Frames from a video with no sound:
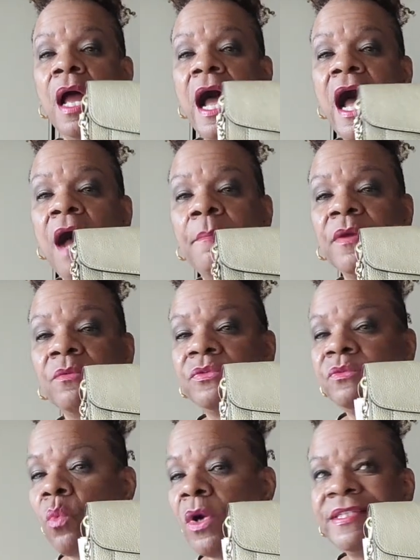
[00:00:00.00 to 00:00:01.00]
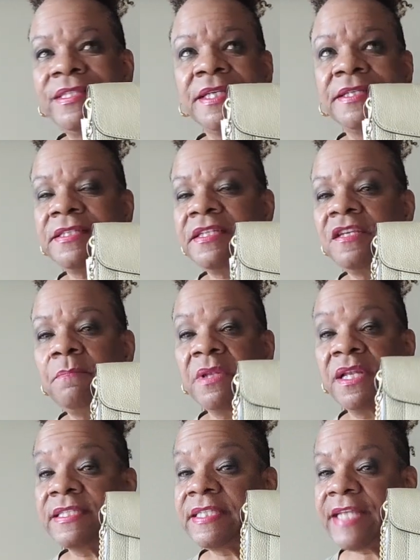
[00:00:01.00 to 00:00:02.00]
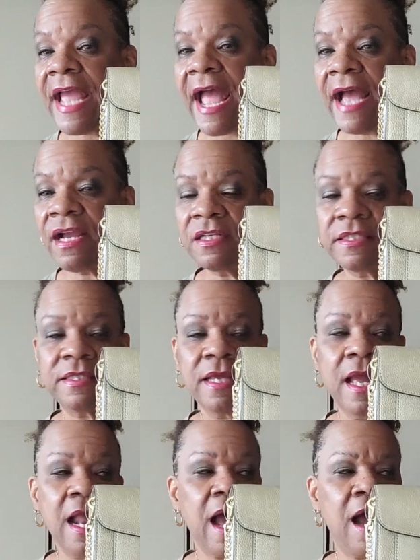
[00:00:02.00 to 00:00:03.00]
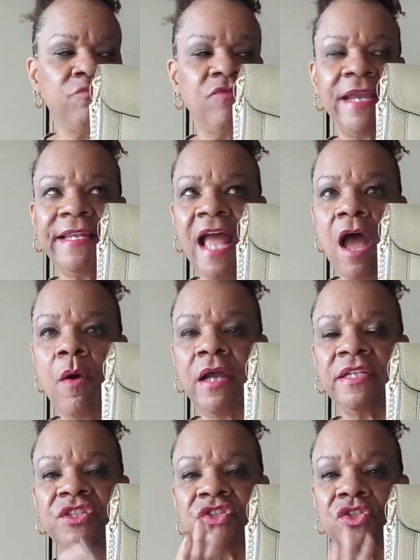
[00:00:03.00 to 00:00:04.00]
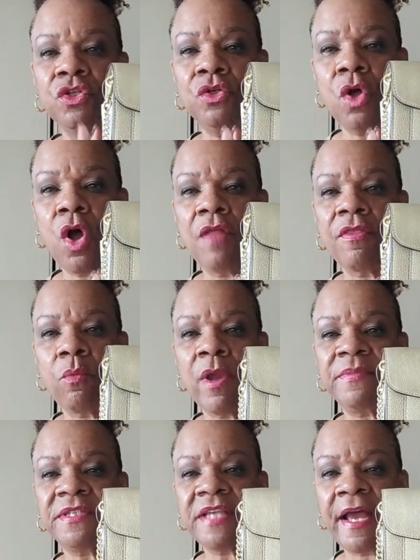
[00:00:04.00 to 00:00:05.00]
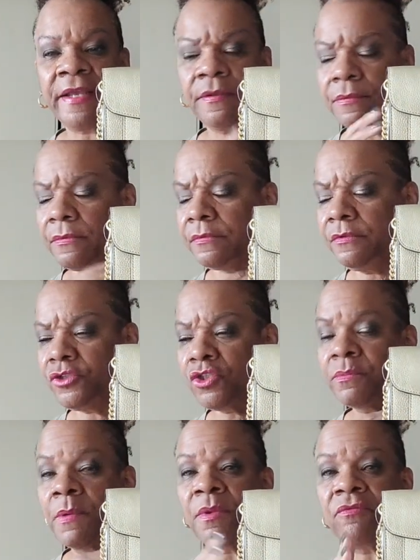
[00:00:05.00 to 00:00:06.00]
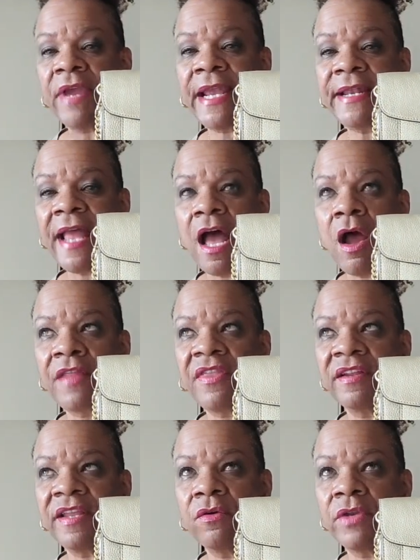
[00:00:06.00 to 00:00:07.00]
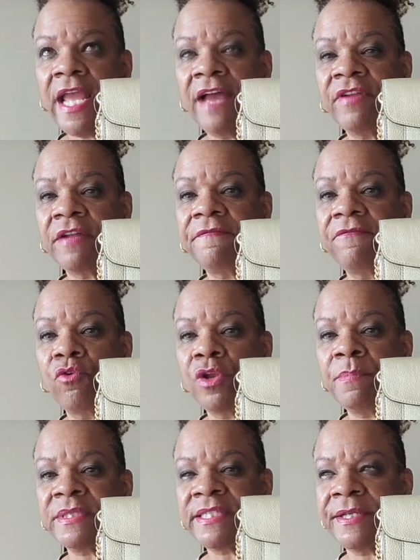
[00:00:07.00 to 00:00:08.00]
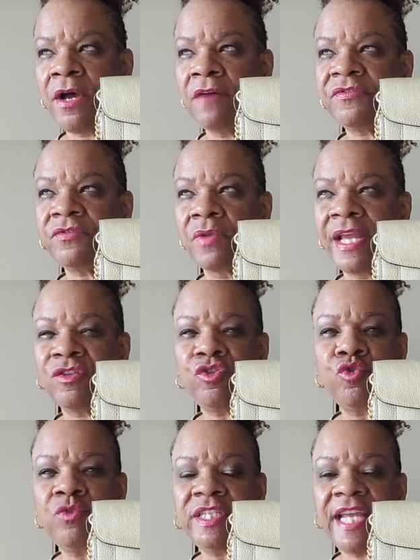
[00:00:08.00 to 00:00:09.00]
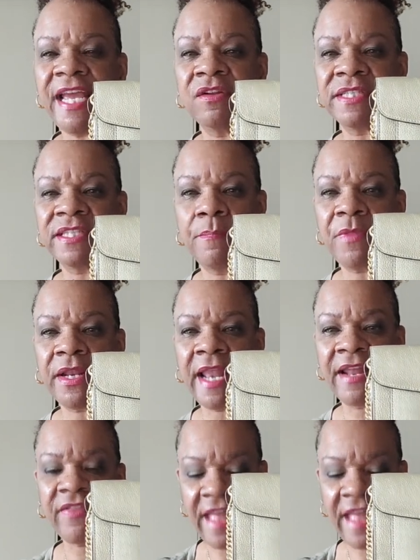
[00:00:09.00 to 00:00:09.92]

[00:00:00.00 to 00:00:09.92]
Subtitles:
it was $160 plus tax. Right now, it's still on the website, excuse me, but right now, I think they only have it at 40% off, so like $210 or something like